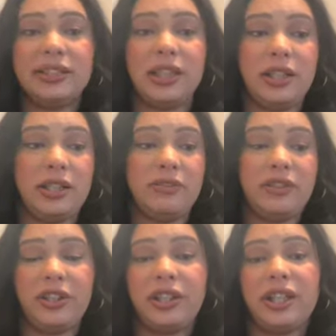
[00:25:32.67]
of
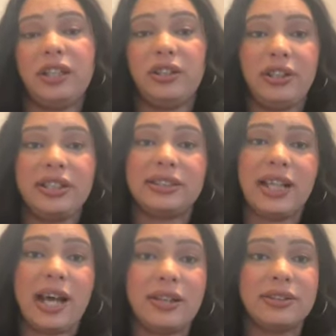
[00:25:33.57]
learning and learning
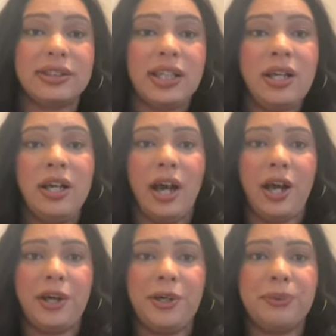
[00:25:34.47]
styles.
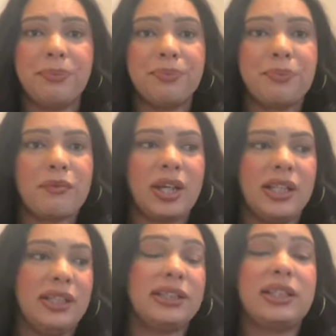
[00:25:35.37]

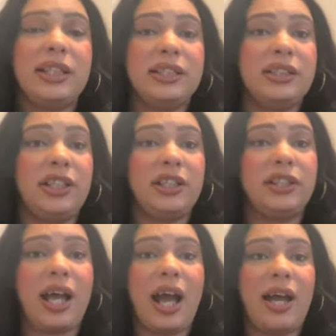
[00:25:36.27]
Just because you're
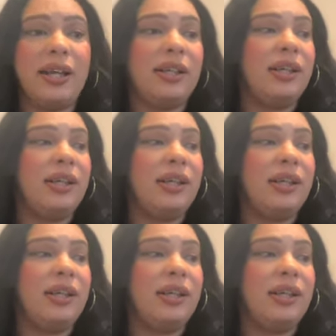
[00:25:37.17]
not